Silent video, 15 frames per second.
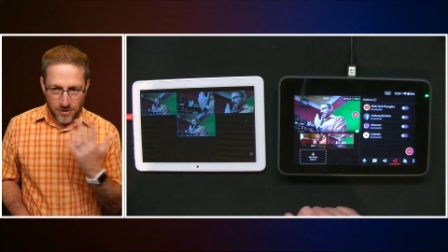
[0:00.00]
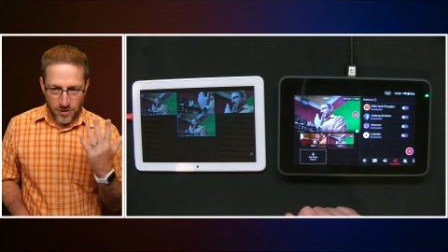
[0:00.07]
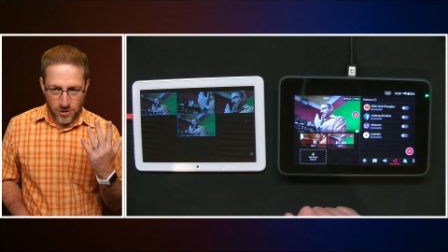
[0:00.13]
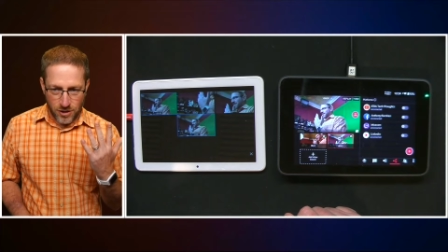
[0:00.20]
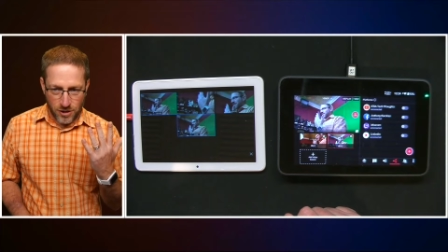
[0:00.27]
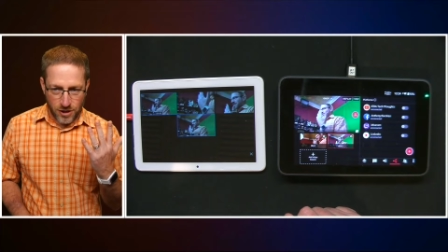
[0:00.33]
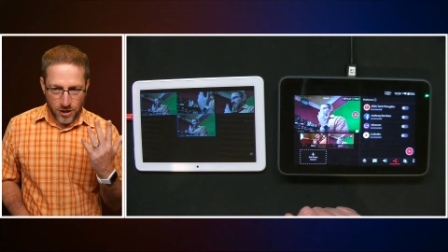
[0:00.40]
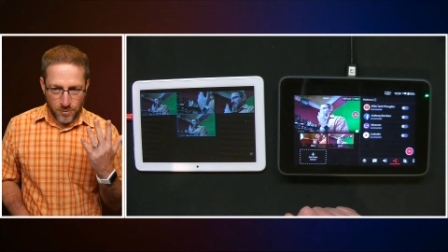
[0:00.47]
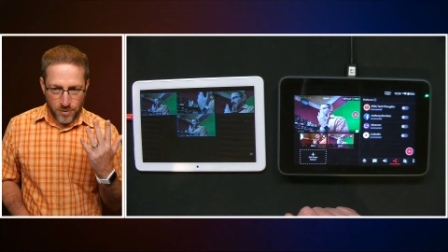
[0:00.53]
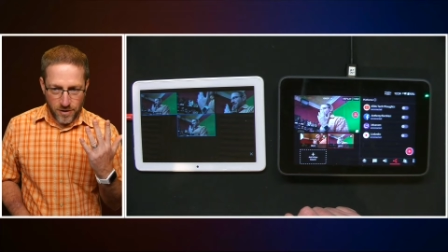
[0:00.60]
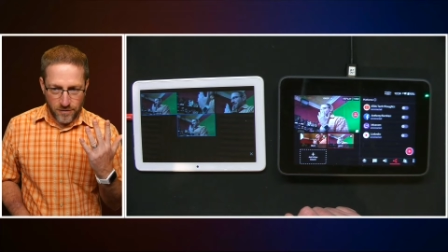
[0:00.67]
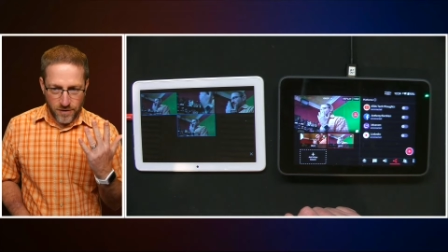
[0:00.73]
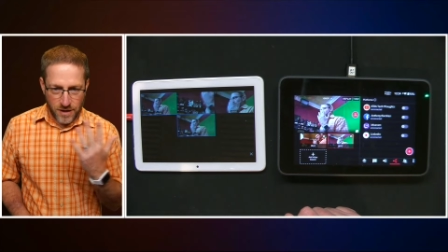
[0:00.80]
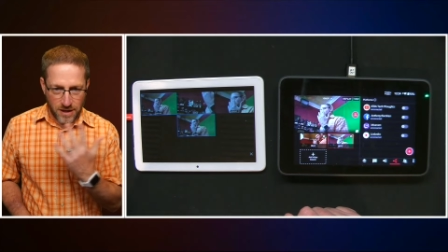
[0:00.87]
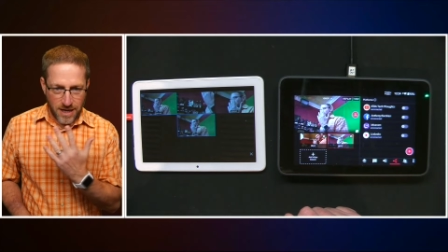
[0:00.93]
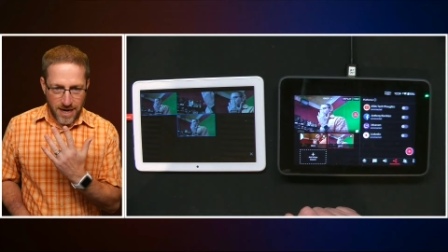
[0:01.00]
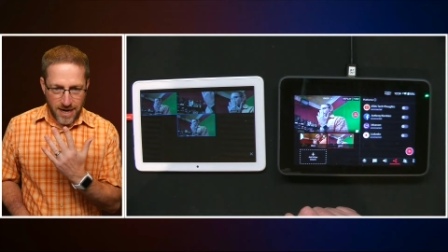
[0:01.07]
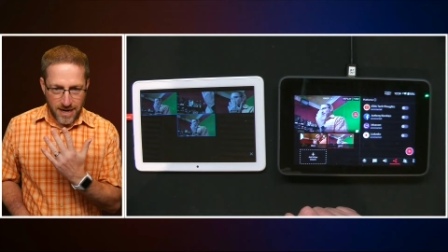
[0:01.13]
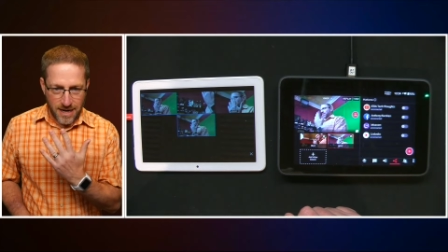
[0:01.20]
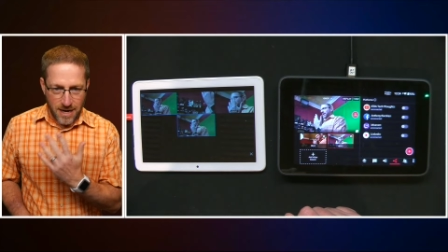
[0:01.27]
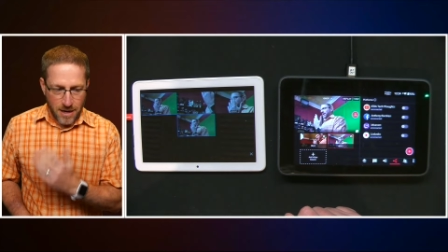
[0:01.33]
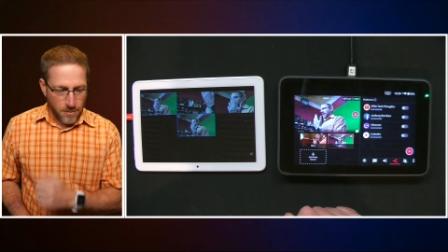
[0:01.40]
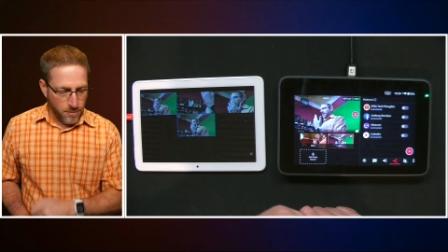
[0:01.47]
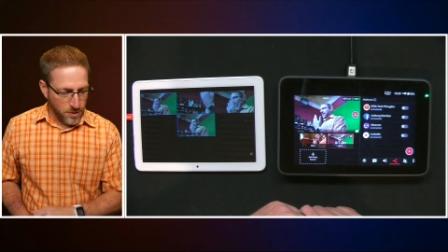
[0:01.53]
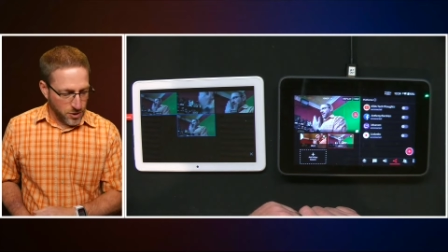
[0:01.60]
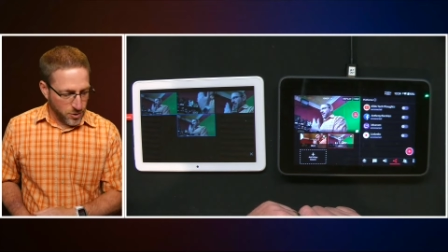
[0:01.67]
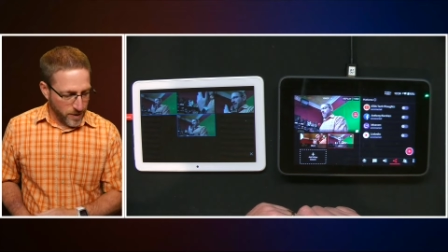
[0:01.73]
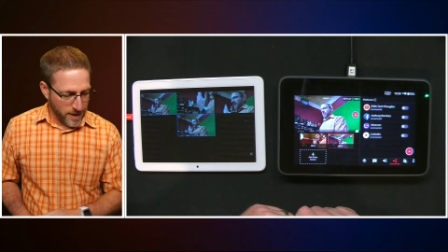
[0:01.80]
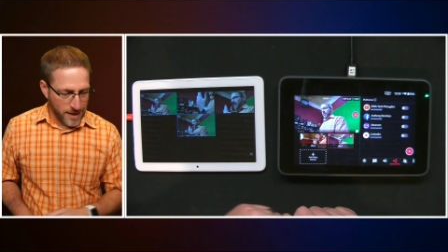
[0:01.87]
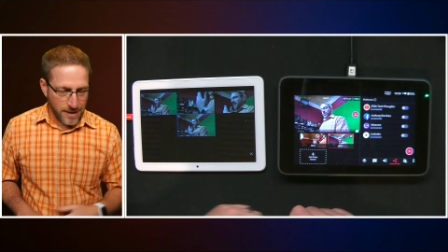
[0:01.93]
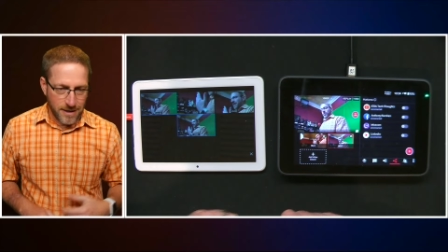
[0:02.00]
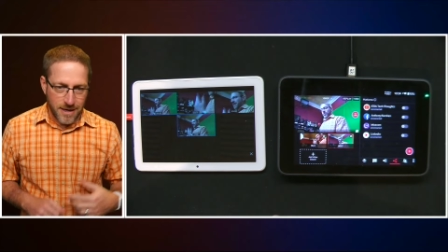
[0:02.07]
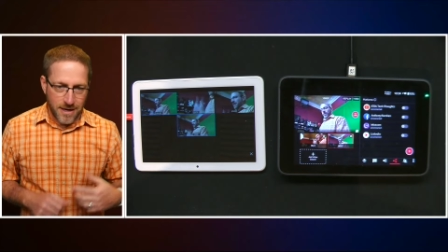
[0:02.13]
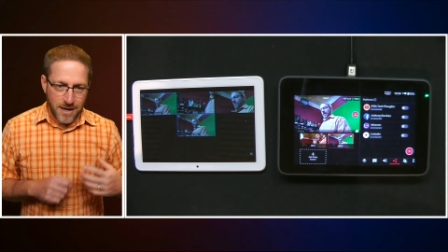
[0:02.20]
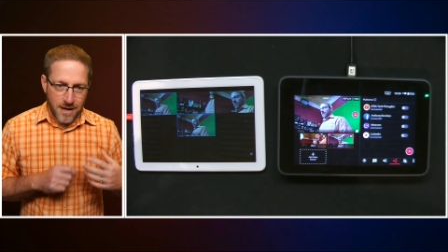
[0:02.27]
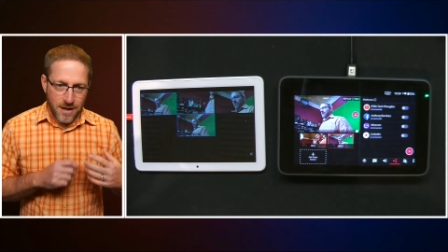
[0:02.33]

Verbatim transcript: There's a little bit of delay between